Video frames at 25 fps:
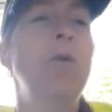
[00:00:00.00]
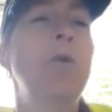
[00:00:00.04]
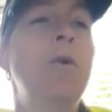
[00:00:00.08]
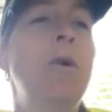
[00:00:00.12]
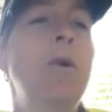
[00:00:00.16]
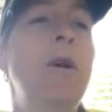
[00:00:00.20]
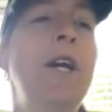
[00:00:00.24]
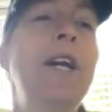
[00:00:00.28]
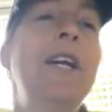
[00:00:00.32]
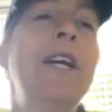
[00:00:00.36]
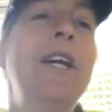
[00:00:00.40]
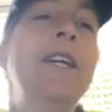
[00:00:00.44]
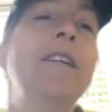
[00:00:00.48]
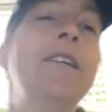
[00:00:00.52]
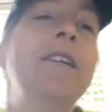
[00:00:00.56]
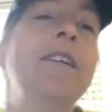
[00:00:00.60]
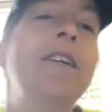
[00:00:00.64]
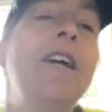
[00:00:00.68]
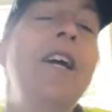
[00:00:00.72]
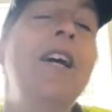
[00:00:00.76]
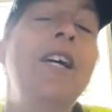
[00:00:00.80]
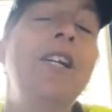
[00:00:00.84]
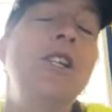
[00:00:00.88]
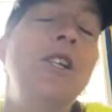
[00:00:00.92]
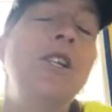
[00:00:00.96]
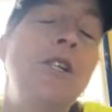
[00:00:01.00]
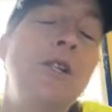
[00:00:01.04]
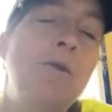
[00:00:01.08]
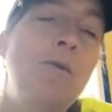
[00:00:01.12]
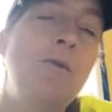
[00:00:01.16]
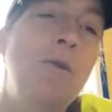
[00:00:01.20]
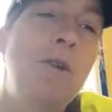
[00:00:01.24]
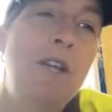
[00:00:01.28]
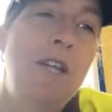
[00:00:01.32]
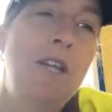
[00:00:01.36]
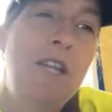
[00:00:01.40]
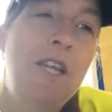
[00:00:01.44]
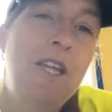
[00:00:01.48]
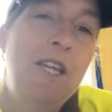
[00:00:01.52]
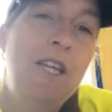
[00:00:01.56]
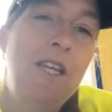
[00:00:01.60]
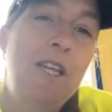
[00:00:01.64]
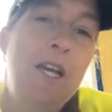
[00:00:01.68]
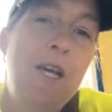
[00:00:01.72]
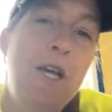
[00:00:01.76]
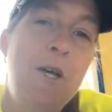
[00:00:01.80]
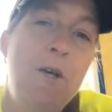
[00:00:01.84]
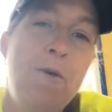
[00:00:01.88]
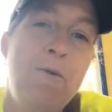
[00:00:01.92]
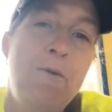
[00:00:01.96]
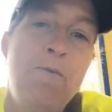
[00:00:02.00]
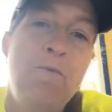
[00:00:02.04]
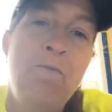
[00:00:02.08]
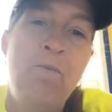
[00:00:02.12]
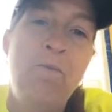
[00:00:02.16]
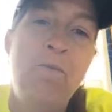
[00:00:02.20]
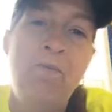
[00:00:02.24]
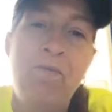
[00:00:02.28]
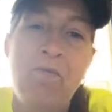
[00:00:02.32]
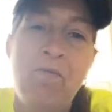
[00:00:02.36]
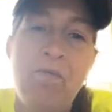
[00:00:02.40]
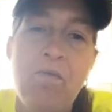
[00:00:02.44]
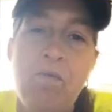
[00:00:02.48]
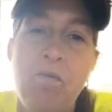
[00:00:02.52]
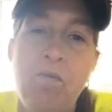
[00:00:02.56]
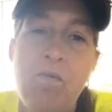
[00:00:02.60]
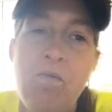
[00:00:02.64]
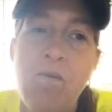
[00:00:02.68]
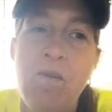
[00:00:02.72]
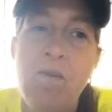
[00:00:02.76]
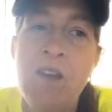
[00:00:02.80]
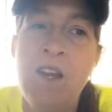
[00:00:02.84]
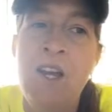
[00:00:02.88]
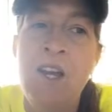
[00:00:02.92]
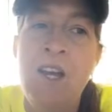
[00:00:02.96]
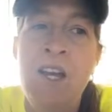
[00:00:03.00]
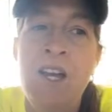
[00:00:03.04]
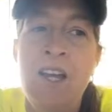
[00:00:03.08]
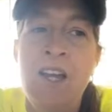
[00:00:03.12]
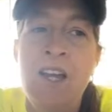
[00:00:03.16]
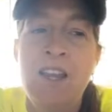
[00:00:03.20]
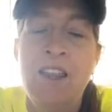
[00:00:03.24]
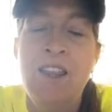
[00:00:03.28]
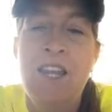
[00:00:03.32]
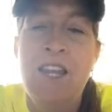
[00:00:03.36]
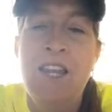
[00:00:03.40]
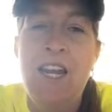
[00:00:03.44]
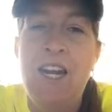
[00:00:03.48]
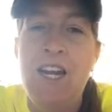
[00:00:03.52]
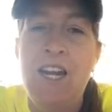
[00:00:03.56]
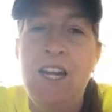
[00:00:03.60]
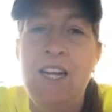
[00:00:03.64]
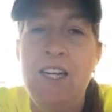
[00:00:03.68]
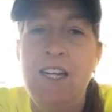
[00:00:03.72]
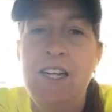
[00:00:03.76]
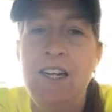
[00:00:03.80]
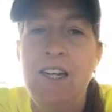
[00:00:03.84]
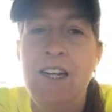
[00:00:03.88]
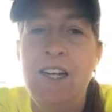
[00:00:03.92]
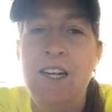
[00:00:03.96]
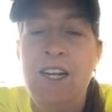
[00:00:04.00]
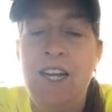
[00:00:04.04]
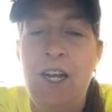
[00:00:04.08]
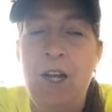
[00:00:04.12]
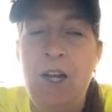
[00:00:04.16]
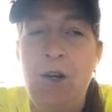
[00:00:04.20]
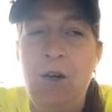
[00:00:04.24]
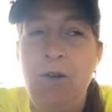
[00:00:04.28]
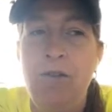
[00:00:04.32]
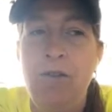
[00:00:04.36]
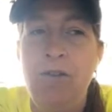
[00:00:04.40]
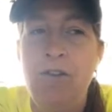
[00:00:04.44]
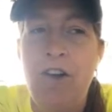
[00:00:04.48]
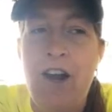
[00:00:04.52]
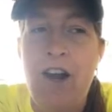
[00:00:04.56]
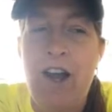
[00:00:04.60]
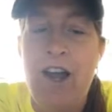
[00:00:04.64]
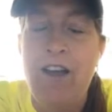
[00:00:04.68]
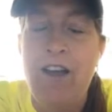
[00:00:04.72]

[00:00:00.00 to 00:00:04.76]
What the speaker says: real quick. I just want to thank Gail for